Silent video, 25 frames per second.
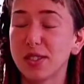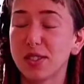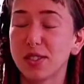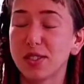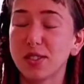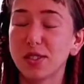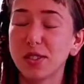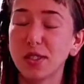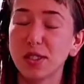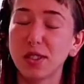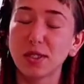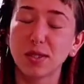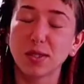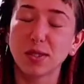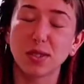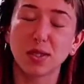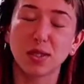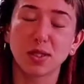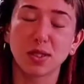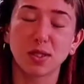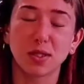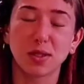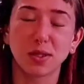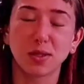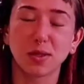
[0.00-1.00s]
just journals
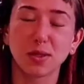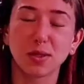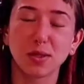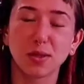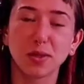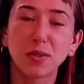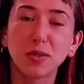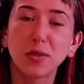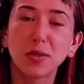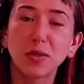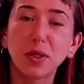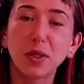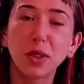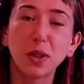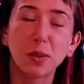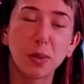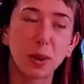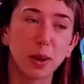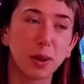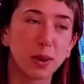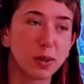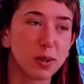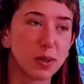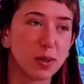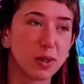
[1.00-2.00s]
and journals full of
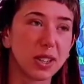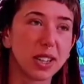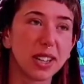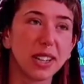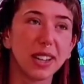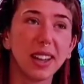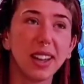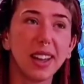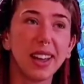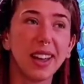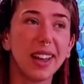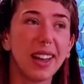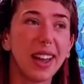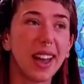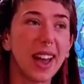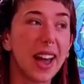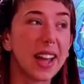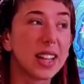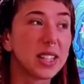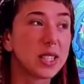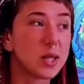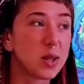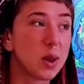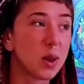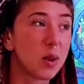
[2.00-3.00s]
poetry,
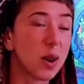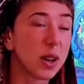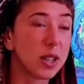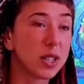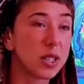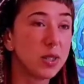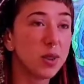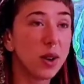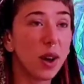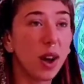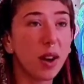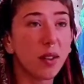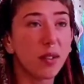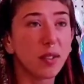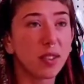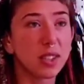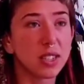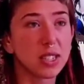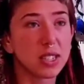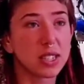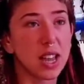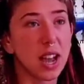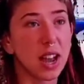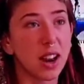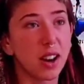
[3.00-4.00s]
and so I do have the
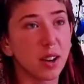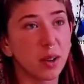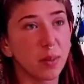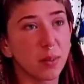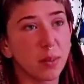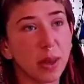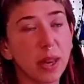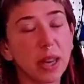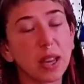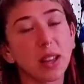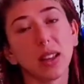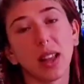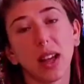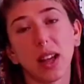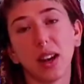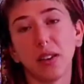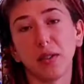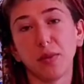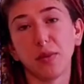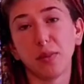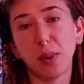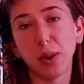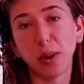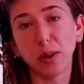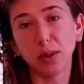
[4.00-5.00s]
desire to make a lot
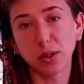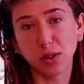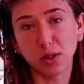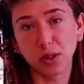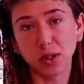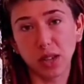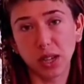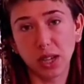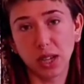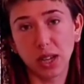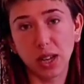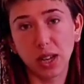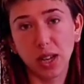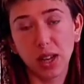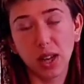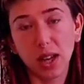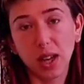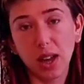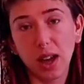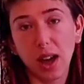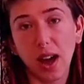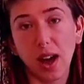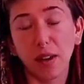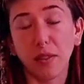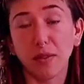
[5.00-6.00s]
of poetry
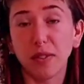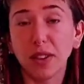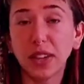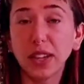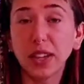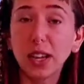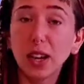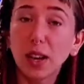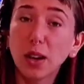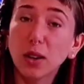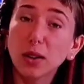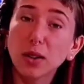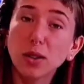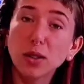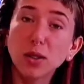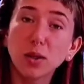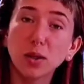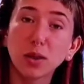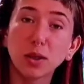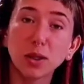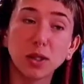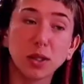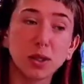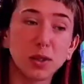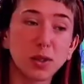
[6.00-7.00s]
videos
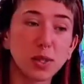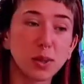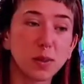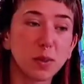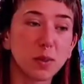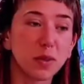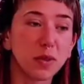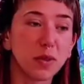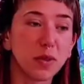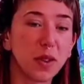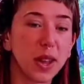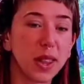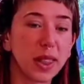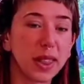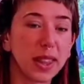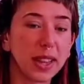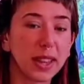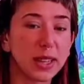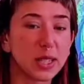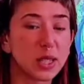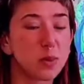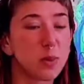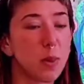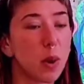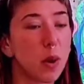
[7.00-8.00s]
or do some fun
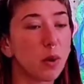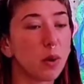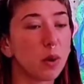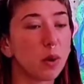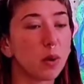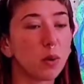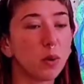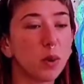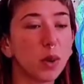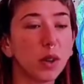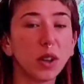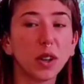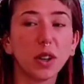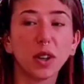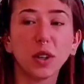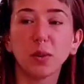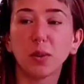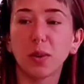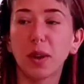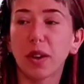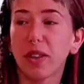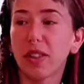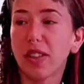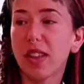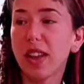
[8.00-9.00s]
like spoken word
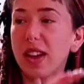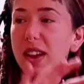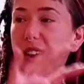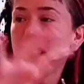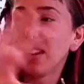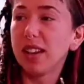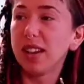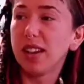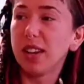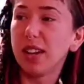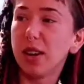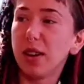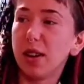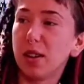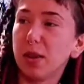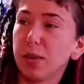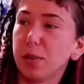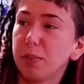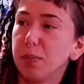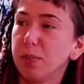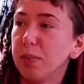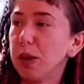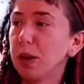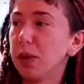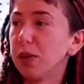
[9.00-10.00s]
with, you
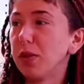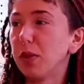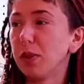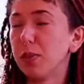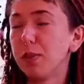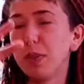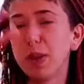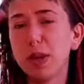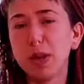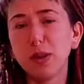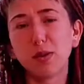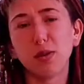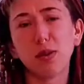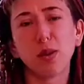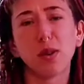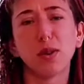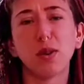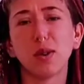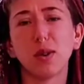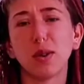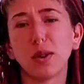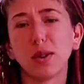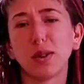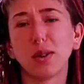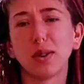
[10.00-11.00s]
know, beautiful
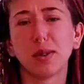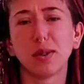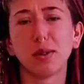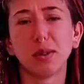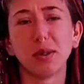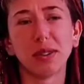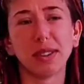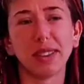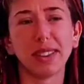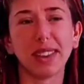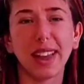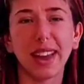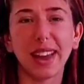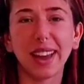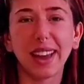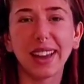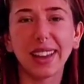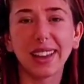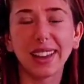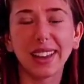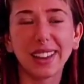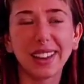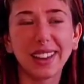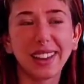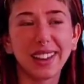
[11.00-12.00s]
b-roll, or
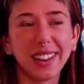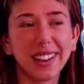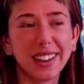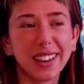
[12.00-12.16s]
like